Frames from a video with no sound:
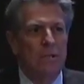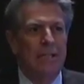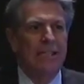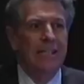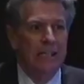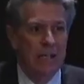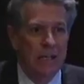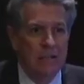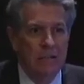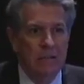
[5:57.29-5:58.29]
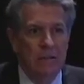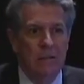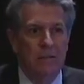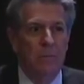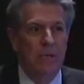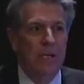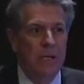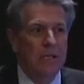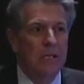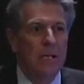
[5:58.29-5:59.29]
to litigate
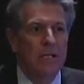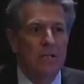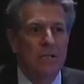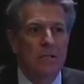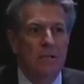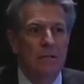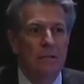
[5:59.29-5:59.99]
PAS cases.